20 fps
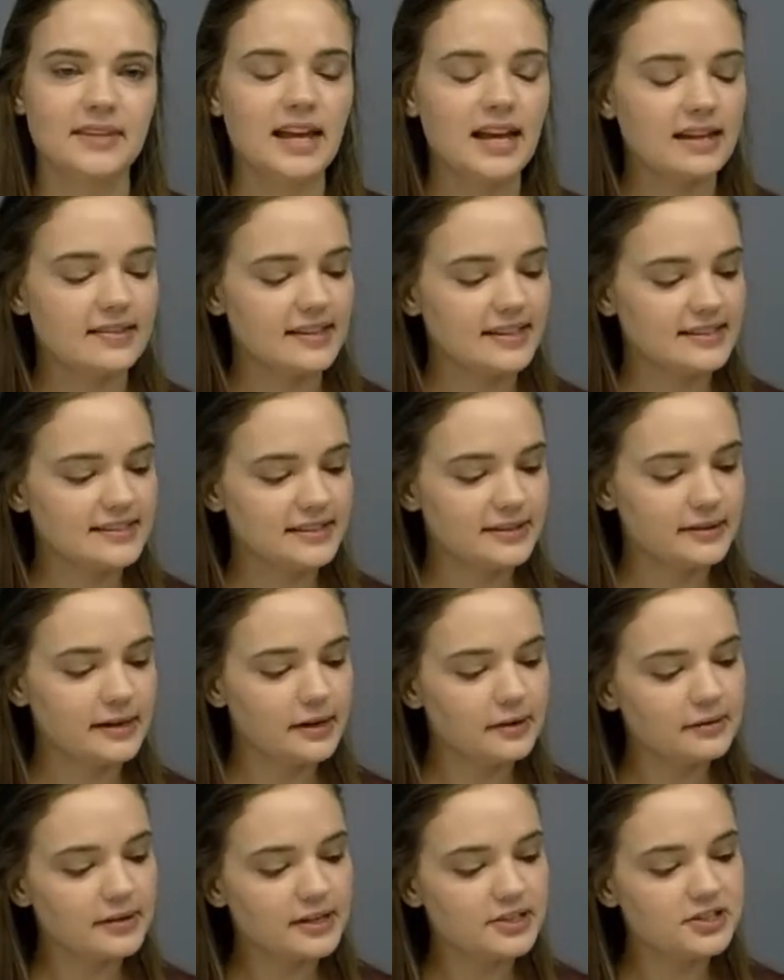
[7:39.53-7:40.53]
That's a
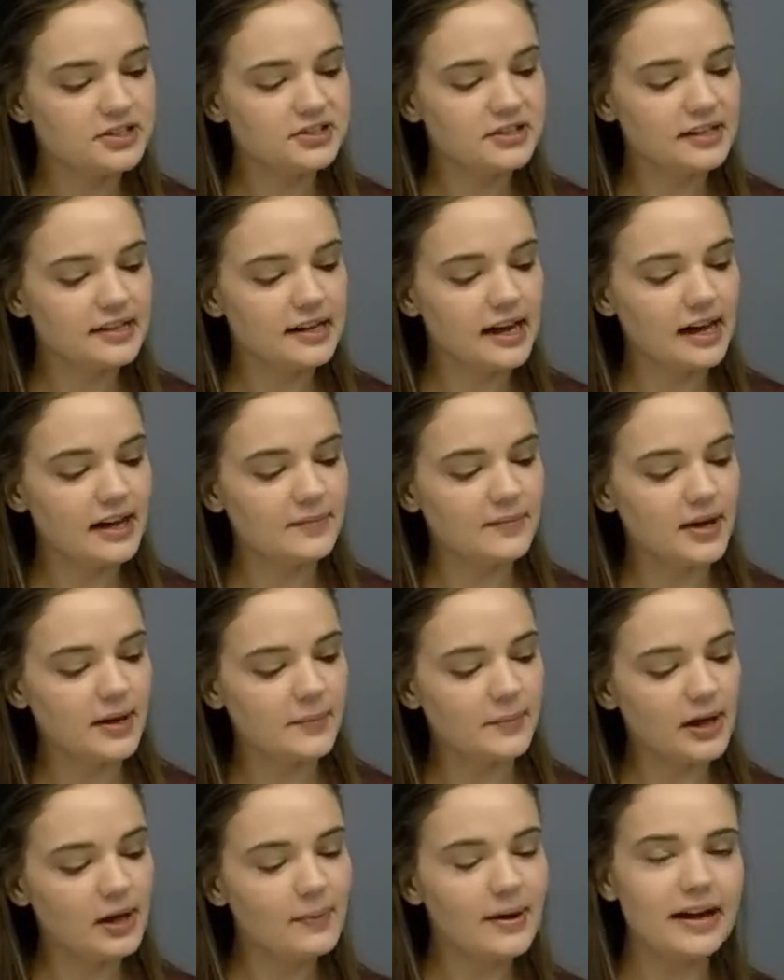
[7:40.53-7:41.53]
great question.
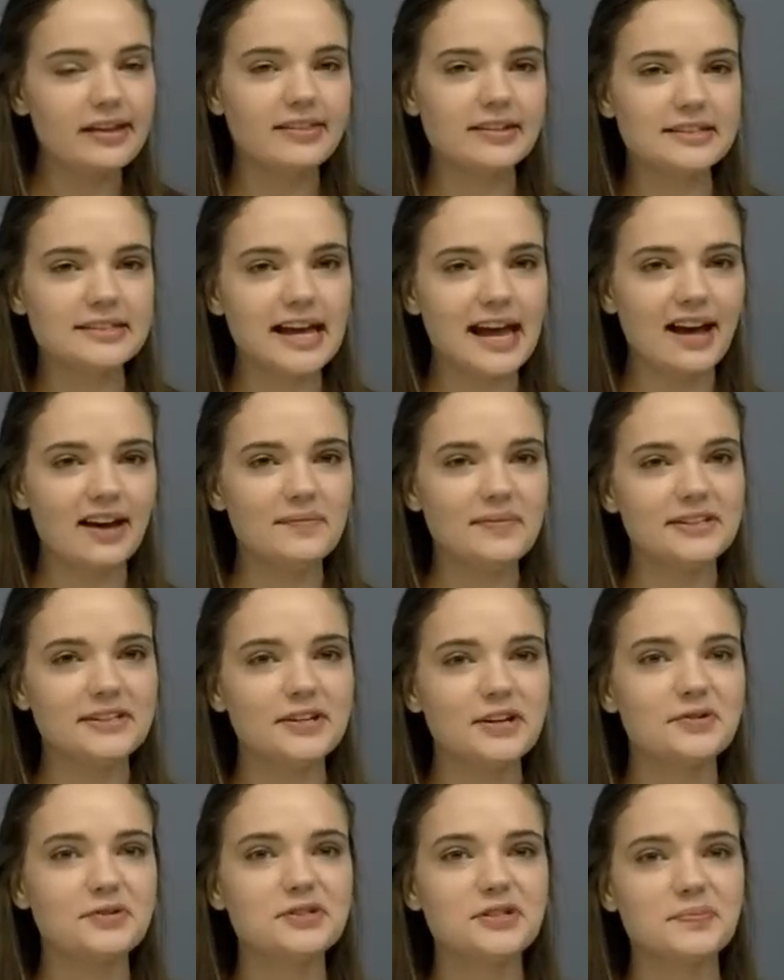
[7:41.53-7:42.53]
Ball pythons have been
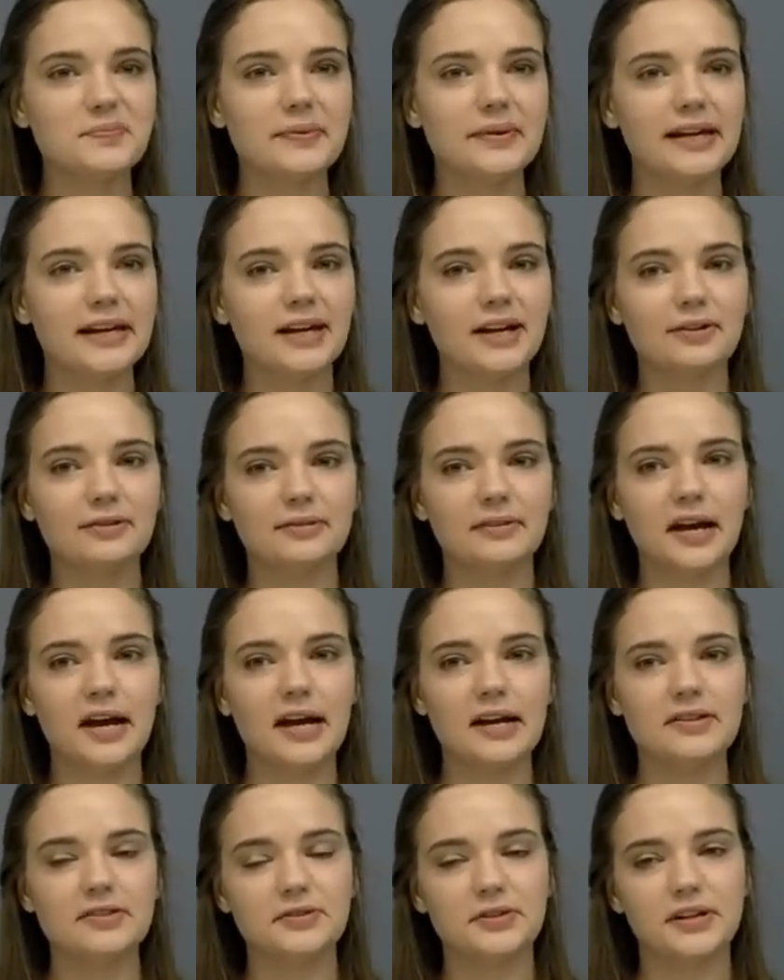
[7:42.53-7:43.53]
known to be
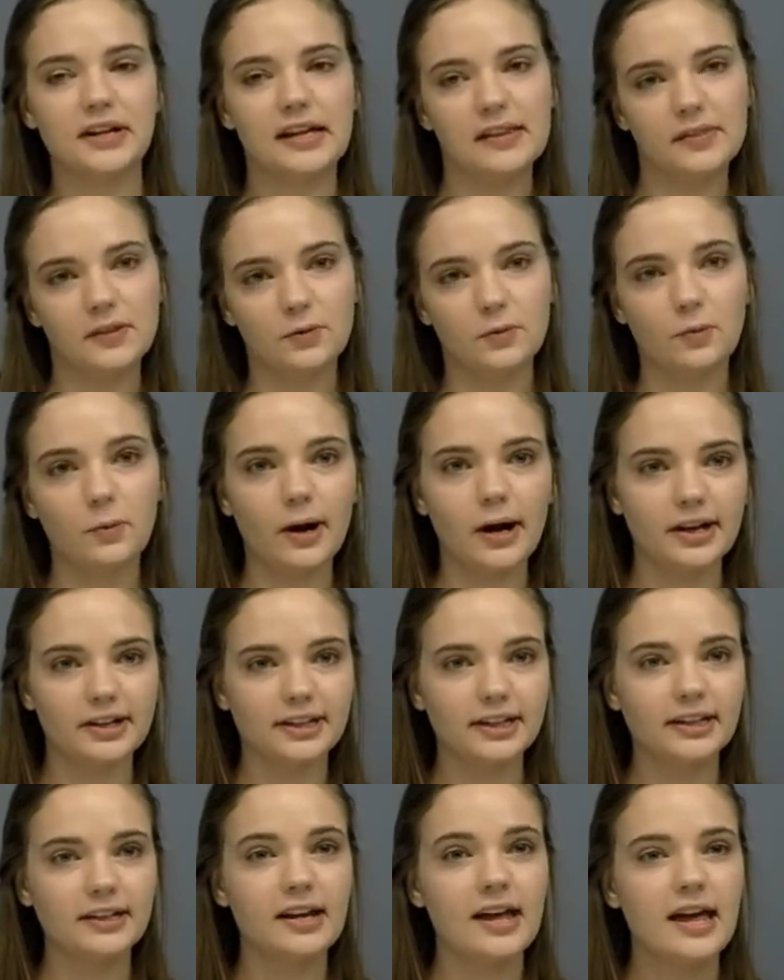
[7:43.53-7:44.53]
around or in the
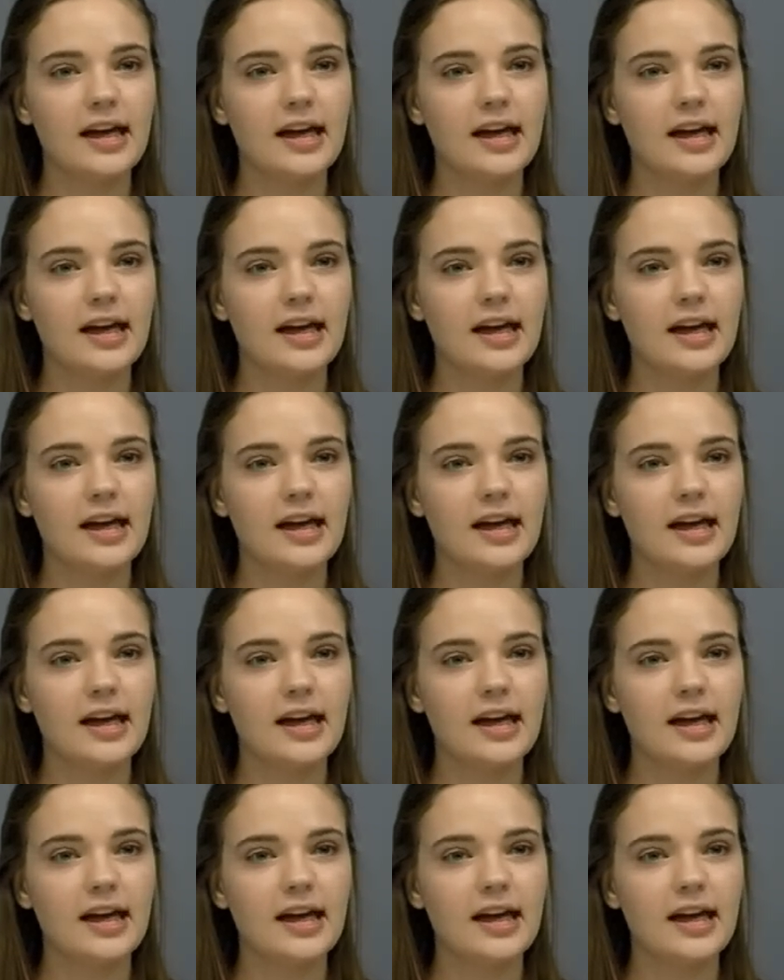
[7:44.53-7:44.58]
water.